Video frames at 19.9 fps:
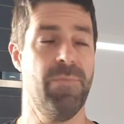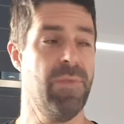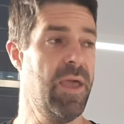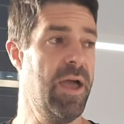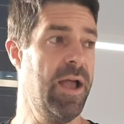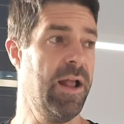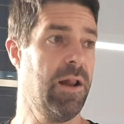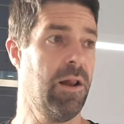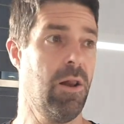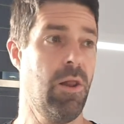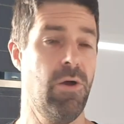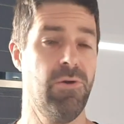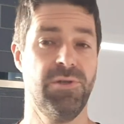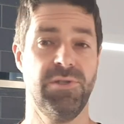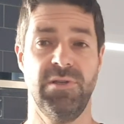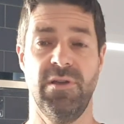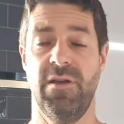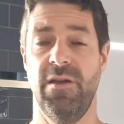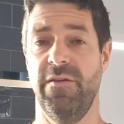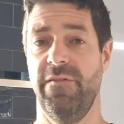a
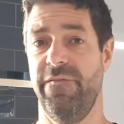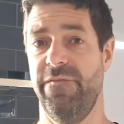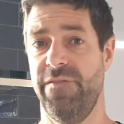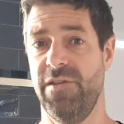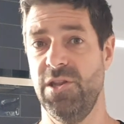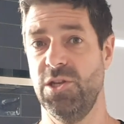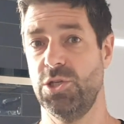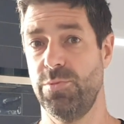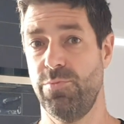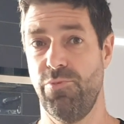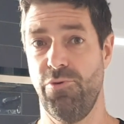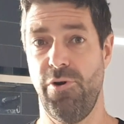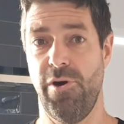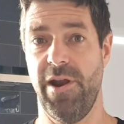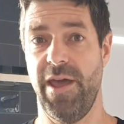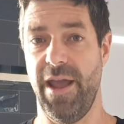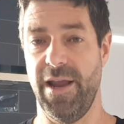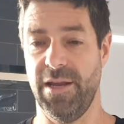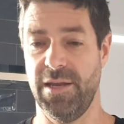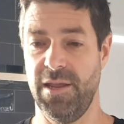closer finished
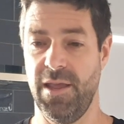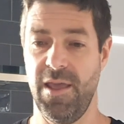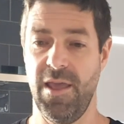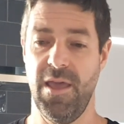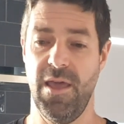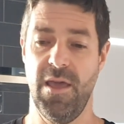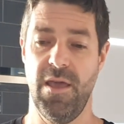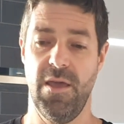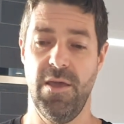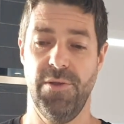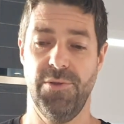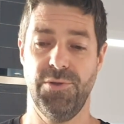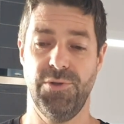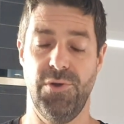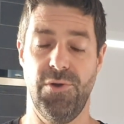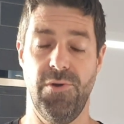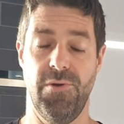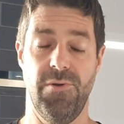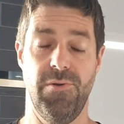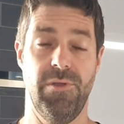product
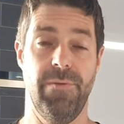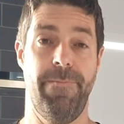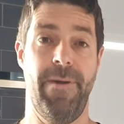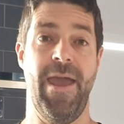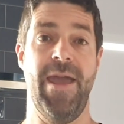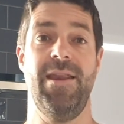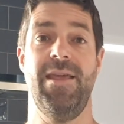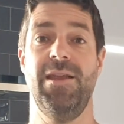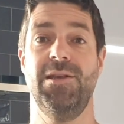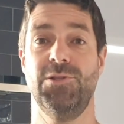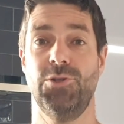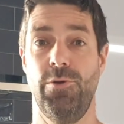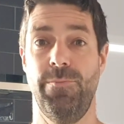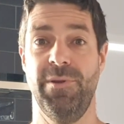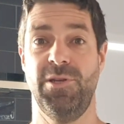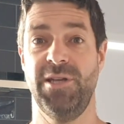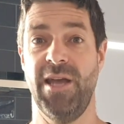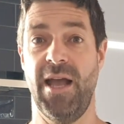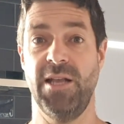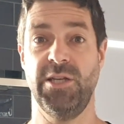to the Panhead
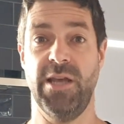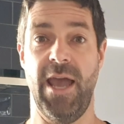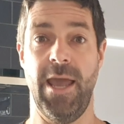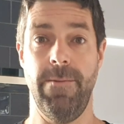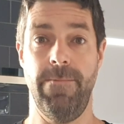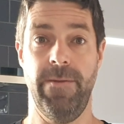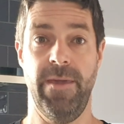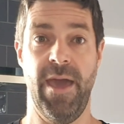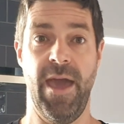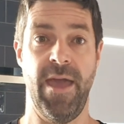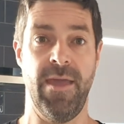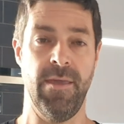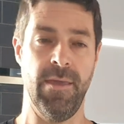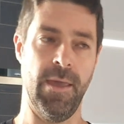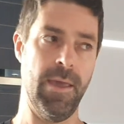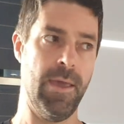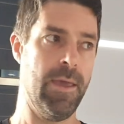Supercharger APA.